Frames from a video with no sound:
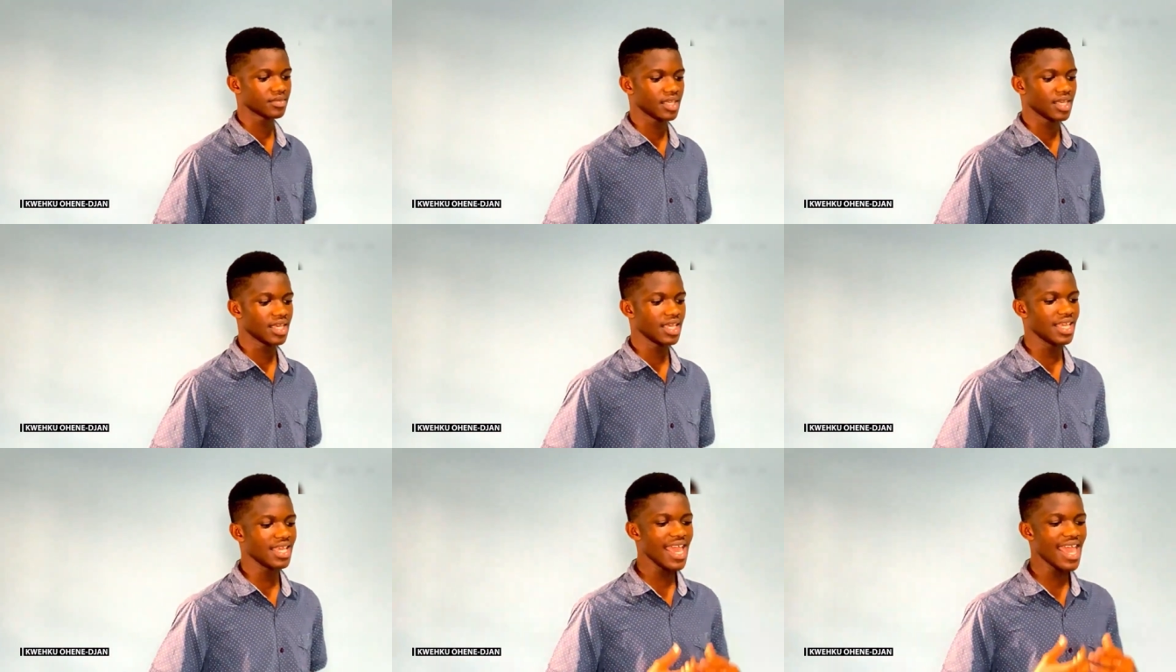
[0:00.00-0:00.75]
He
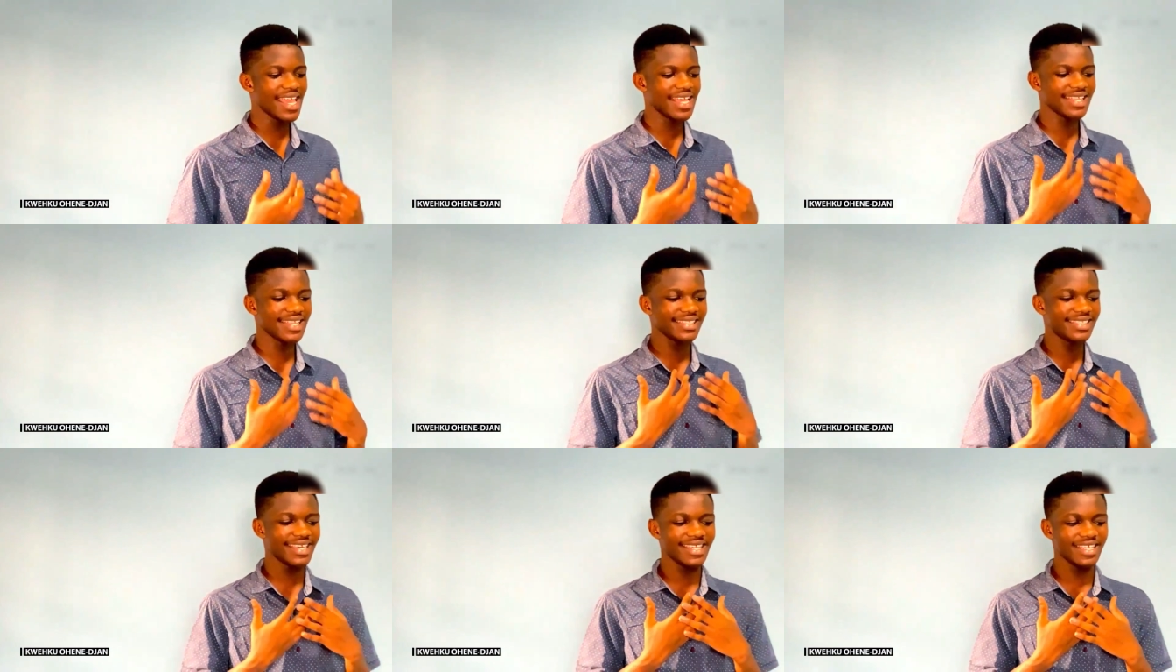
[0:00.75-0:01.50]
entered
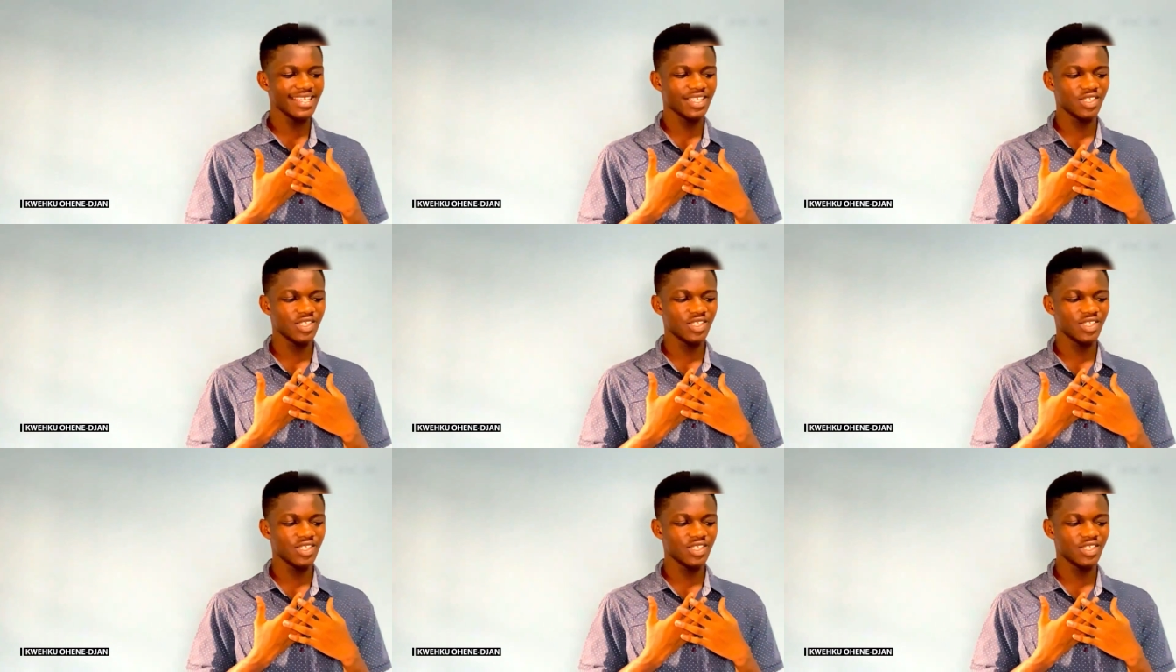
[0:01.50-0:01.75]
into our lives.